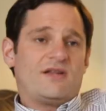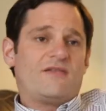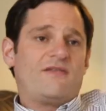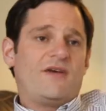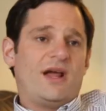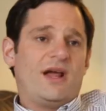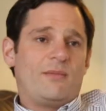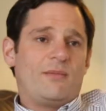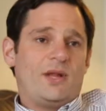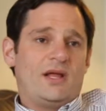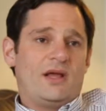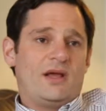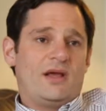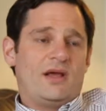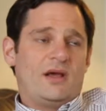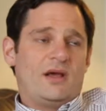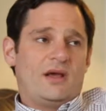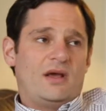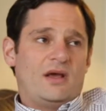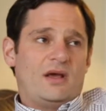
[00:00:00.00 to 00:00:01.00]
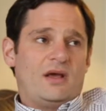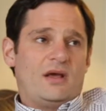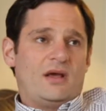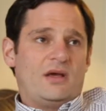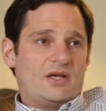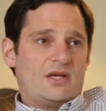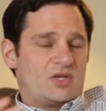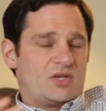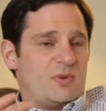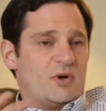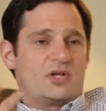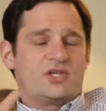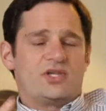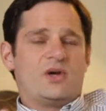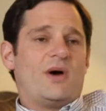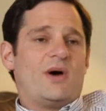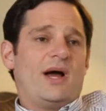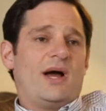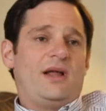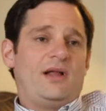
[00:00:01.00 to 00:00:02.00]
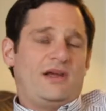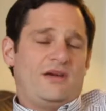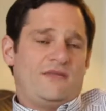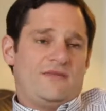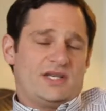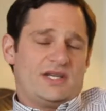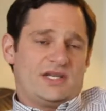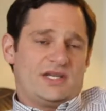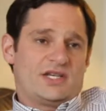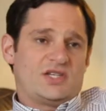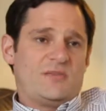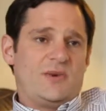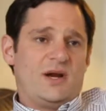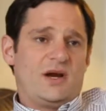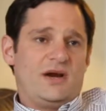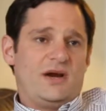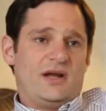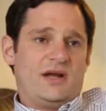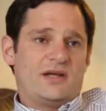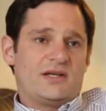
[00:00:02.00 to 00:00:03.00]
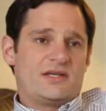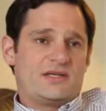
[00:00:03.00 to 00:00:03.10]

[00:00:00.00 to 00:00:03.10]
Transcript: the family spoke so highly of this experience,